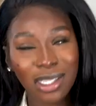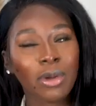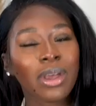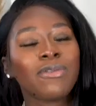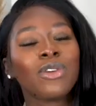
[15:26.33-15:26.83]

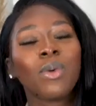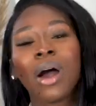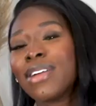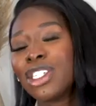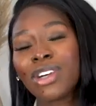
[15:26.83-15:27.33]
So if you
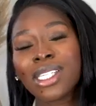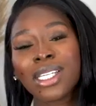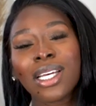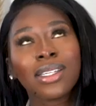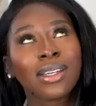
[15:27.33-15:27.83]
are
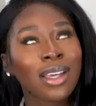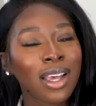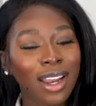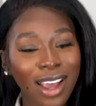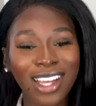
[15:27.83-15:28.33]
interested,
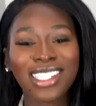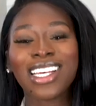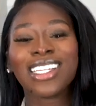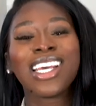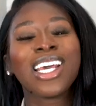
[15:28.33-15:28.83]
like I
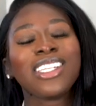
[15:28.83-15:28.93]
said,